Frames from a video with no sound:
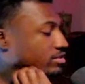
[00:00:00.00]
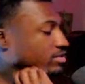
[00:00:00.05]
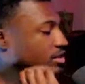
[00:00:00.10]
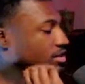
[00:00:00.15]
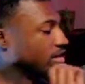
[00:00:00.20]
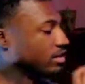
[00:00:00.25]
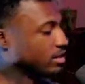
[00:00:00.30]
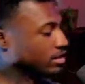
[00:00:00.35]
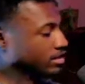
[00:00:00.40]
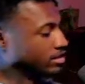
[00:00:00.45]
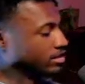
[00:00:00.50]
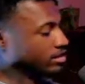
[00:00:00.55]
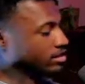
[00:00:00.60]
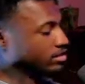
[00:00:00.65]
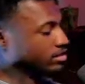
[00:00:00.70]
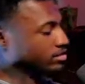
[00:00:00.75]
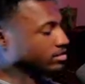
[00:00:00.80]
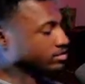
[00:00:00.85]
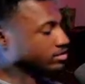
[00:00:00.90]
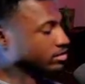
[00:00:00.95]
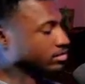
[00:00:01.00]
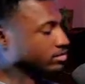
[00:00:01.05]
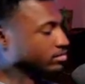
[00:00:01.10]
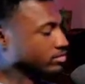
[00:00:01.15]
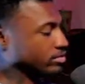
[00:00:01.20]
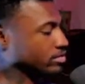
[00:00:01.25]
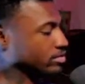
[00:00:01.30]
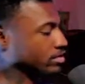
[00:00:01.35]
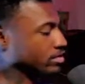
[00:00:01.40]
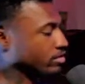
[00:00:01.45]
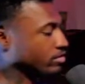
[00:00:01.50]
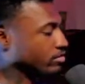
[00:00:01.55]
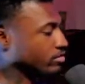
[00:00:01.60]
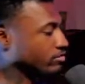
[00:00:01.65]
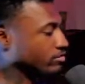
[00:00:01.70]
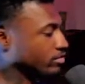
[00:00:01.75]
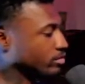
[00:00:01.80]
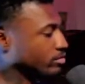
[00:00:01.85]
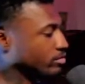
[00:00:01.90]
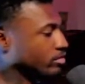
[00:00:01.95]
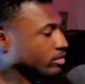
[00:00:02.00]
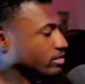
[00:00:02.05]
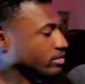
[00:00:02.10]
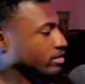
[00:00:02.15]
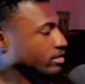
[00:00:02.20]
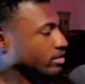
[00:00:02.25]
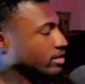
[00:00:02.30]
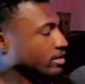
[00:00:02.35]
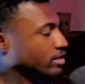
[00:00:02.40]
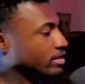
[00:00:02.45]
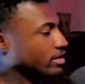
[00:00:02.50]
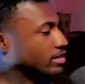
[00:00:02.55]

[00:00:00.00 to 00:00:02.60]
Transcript: and cinematography, but